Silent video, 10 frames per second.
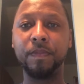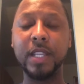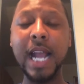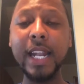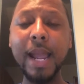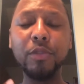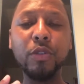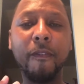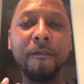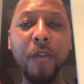And I named you
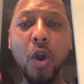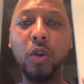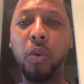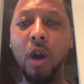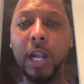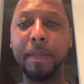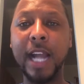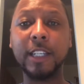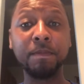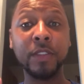4 quarterbacks
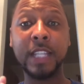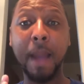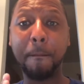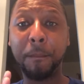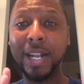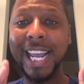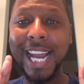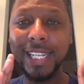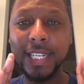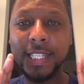that played
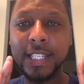in the